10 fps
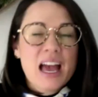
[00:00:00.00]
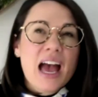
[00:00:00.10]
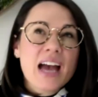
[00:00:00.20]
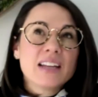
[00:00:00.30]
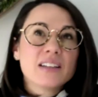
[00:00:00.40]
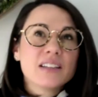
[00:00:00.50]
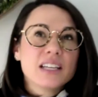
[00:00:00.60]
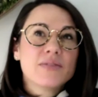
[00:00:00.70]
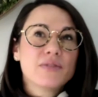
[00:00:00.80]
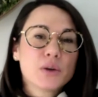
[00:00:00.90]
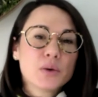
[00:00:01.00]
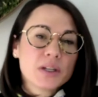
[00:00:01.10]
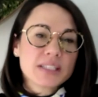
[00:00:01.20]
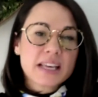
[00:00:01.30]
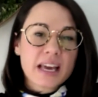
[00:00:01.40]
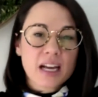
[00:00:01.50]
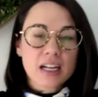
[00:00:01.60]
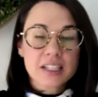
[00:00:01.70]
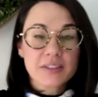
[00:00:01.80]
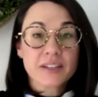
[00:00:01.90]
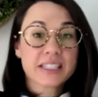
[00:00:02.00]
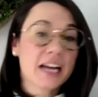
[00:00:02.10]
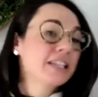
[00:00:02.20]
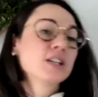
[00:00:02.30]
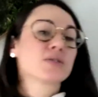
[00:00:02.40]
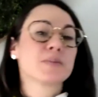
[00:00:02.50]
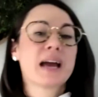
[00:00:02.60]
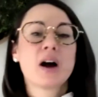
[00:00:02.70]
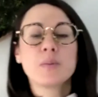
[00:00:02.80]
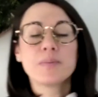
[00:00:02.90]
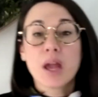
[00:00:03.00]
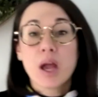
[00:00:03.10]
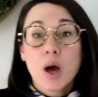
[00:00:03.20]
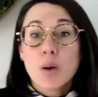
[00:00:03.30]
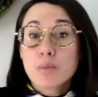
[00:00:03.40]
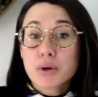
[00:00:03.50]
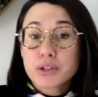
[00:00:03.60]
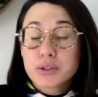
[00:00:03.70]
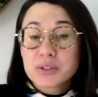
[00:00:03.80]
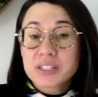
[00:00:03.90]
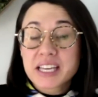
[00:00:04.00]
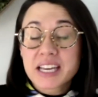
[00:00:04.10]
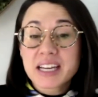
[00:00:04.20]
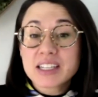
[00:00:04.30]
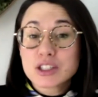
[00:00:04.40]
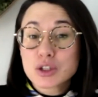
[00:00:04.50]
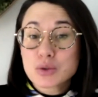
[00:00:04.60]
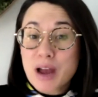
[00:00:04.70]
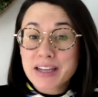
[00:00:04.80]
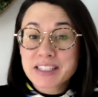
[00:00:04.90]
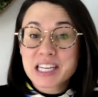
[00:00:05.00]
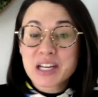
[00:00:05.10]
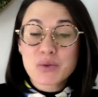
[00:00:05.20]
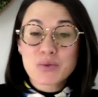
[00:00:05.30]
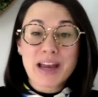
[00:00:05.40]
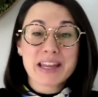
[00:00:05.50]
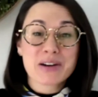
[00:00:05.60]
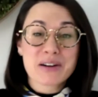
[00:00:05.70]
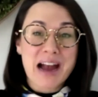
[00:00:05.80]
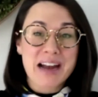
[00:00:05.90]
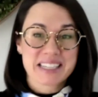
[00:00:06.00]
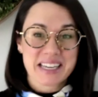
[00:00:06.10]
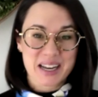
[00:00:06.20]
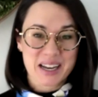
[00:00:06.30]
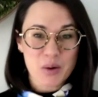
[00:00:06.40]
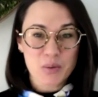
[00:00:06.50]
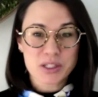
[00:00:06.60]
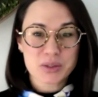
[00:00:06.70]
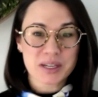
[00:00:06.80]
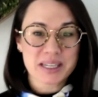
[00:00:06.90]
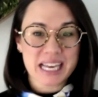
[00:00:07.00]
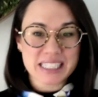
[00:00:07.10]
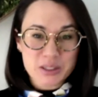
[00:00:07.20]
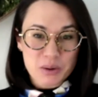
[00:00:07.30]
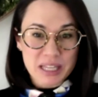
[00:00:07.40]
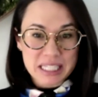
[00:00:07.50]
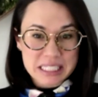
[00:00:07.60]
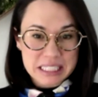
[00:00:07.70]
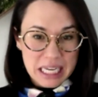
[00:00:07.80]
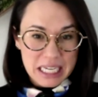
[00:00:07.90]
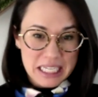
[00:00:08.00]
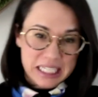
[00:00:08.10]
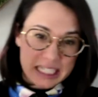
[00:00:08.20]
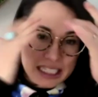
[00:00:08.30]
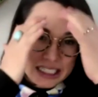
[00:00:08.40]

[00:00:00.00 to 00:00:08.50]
And if you were to say, Cliff, in 10 years from now, producing, directing, writing, or acting, which one gets you all excited?